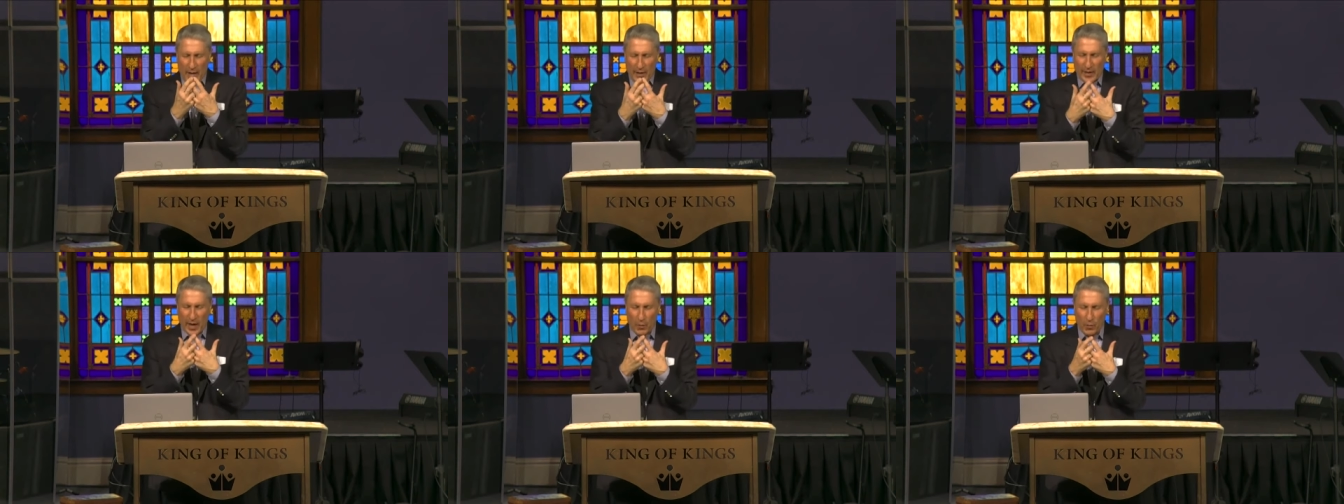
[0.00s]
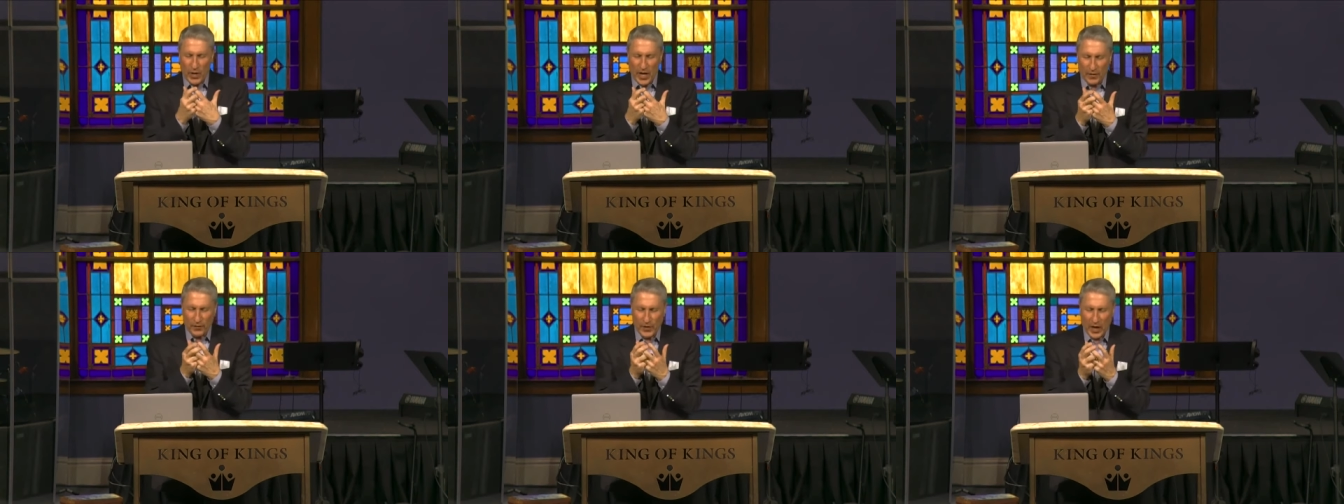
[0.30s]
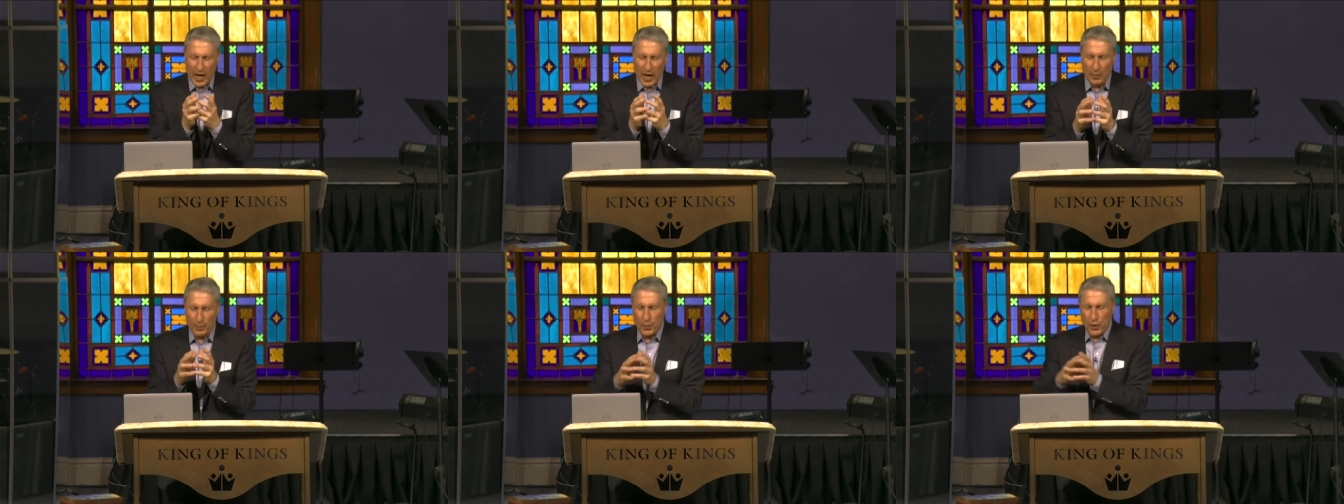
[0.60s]
that we have
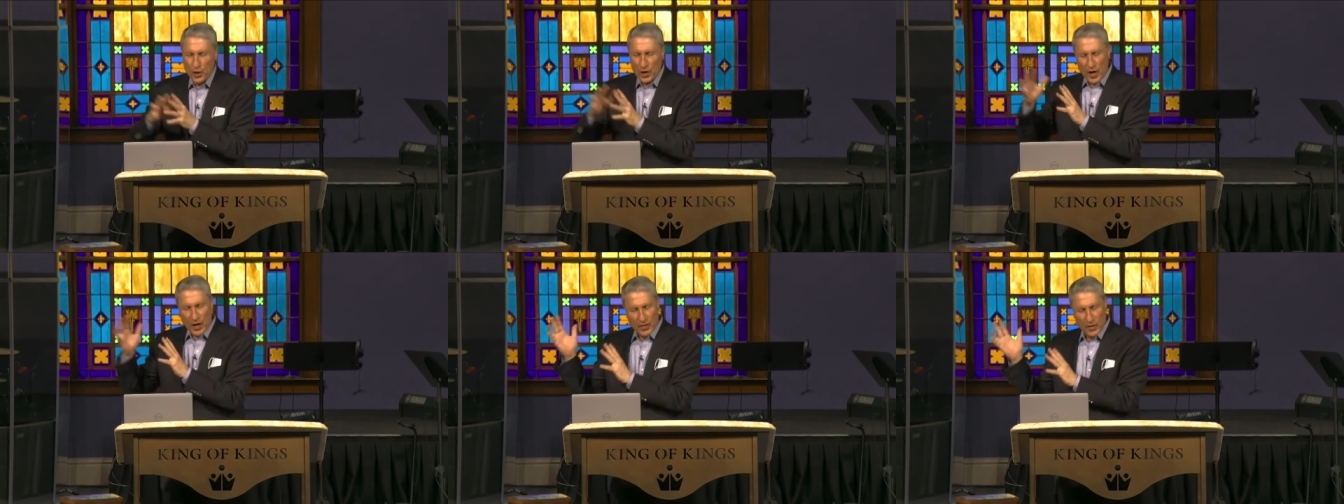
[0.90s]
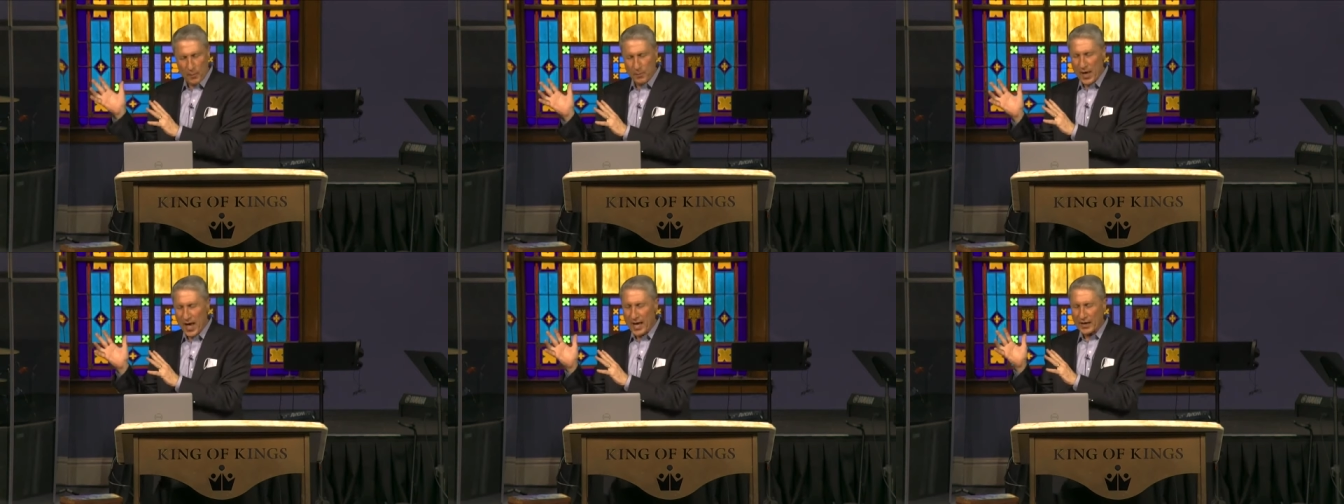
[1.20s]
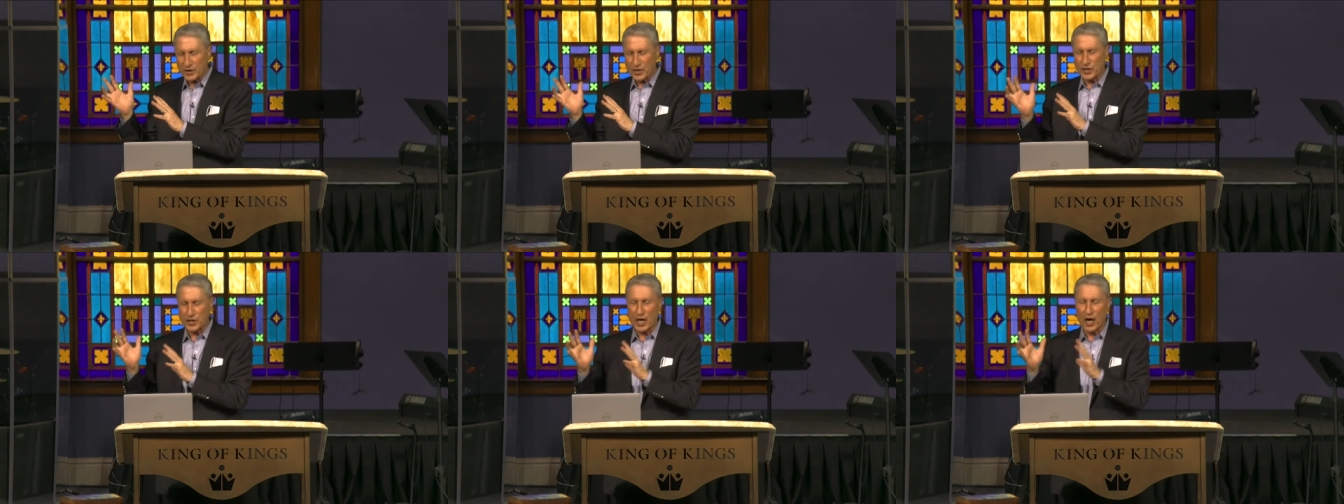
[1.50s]
kind of put on the
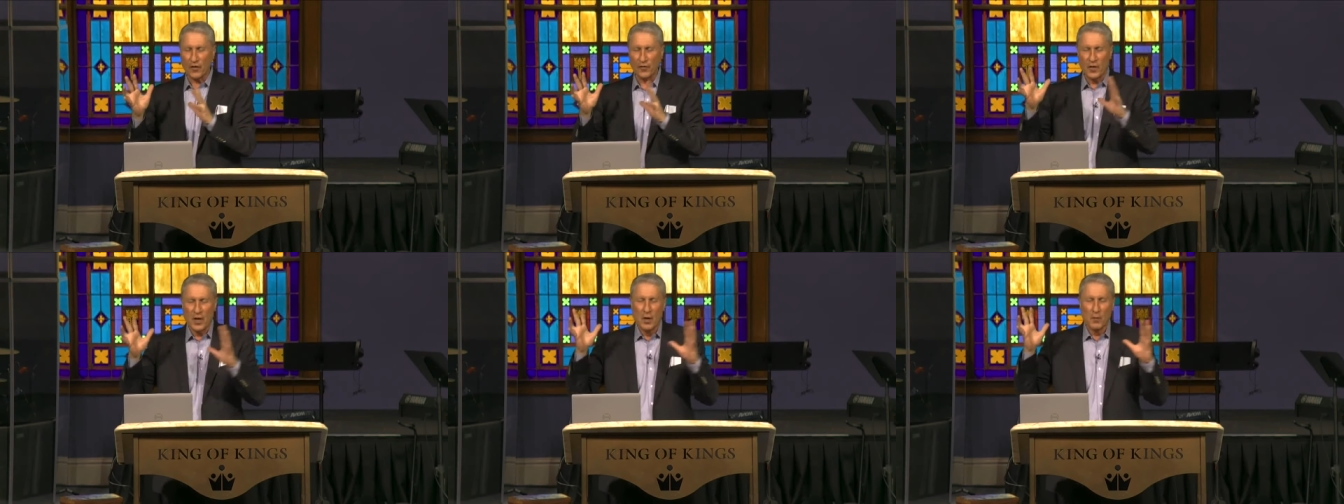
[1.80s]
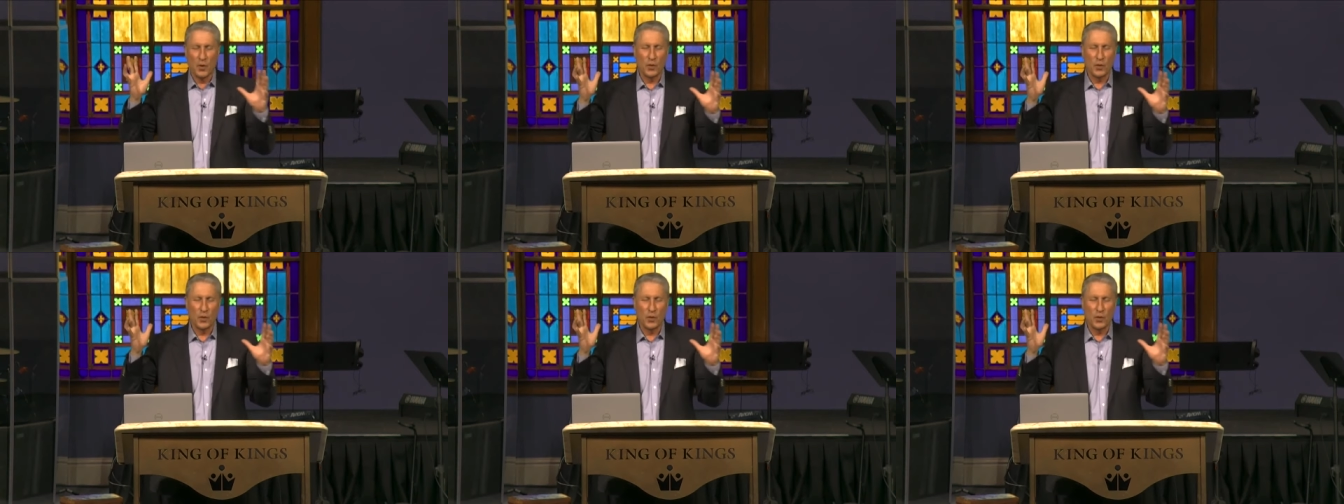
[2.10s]
back shelf.